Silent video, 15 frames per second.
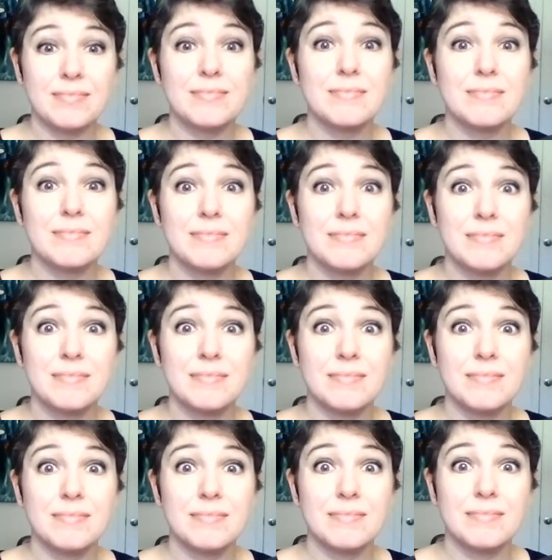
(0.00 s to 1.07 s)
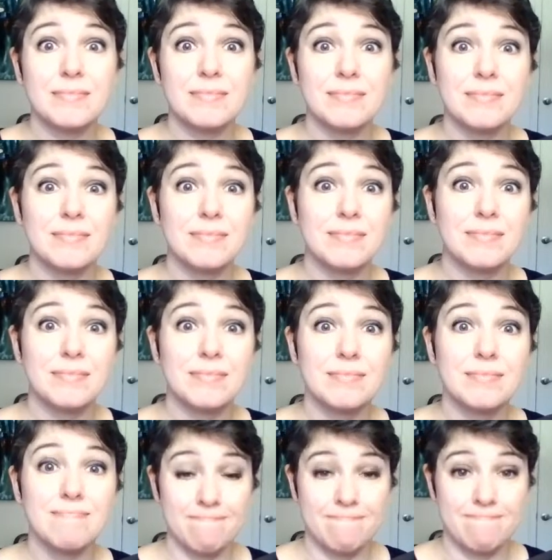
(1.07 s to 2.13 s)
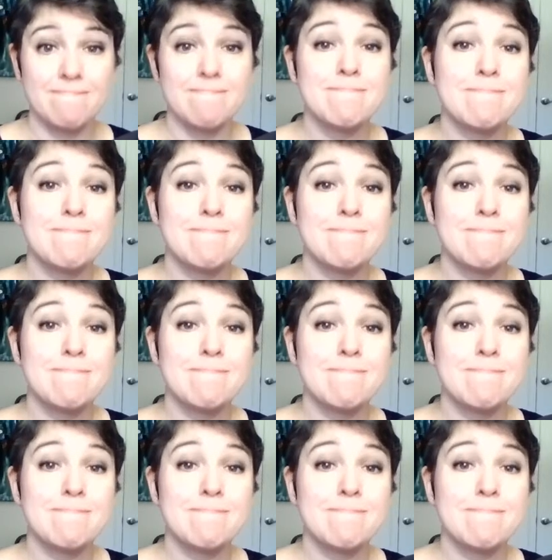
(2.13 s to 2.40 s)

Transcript: This person isn't speaking.